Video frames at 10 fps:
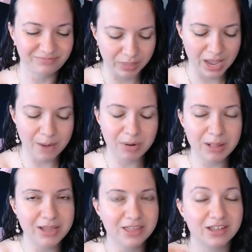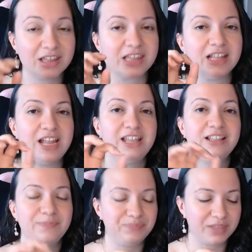It probably is a
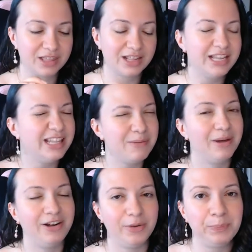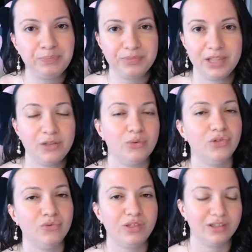slightly better than the ones
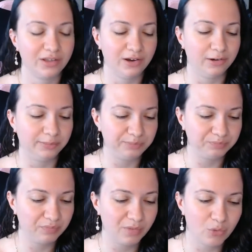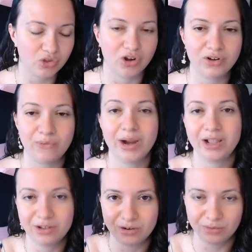we sell here, which are the
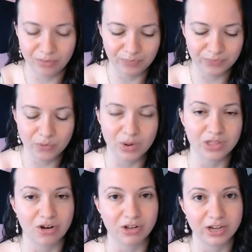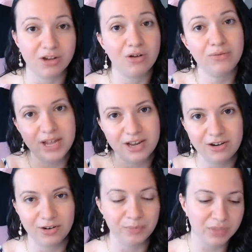regular ones, are like all red,
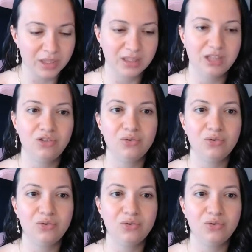or they do